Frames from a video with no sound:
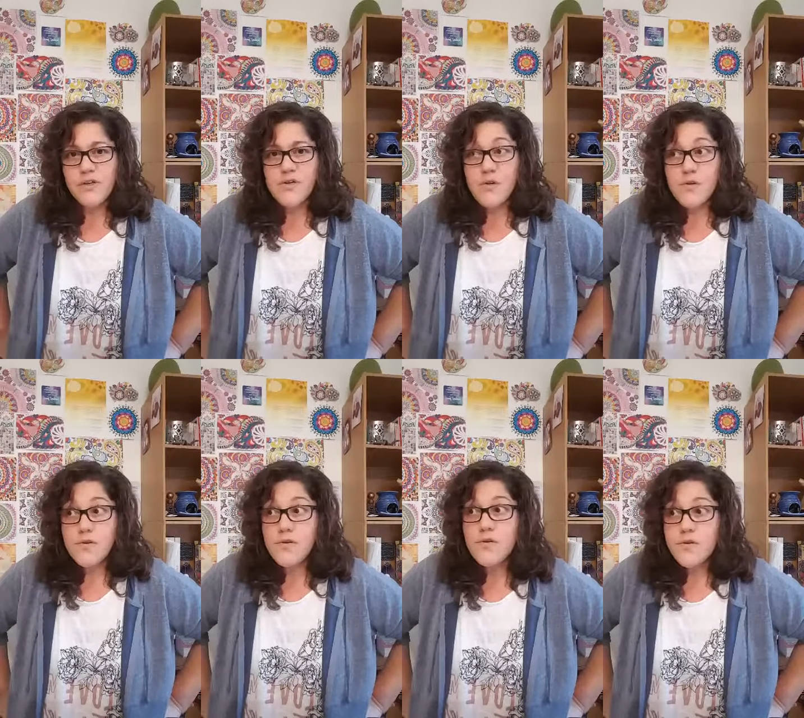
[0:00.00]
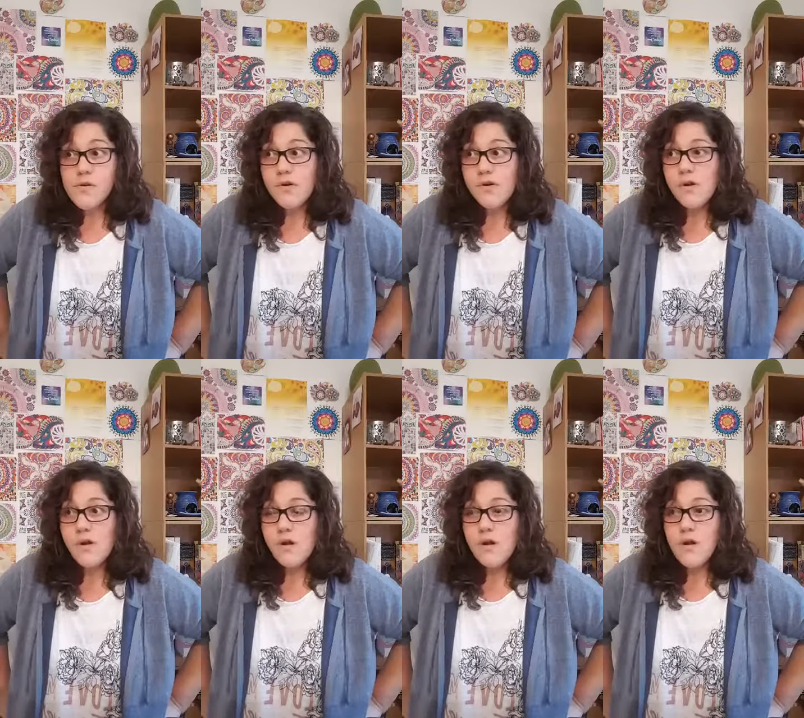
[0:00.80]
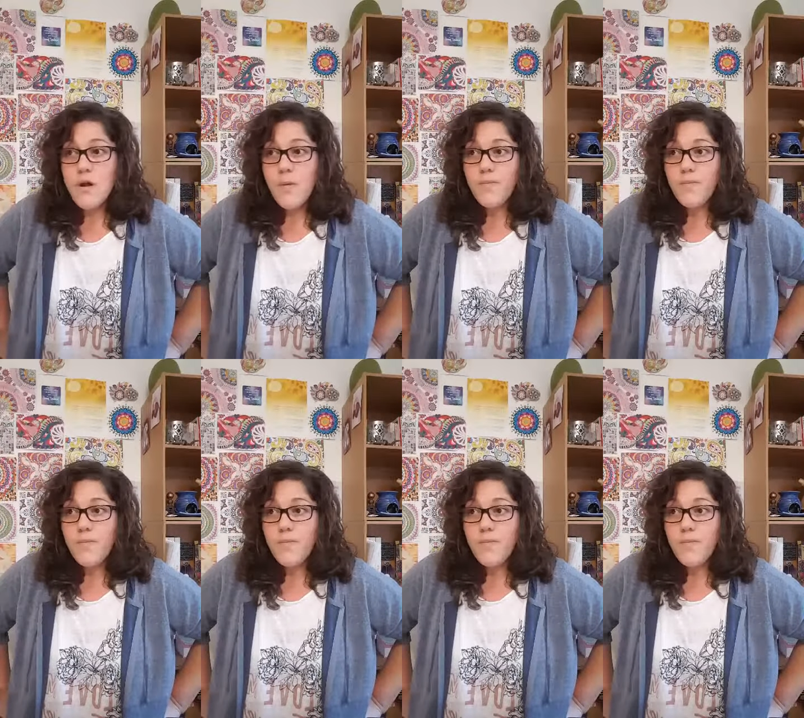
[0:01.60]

(no one is talking)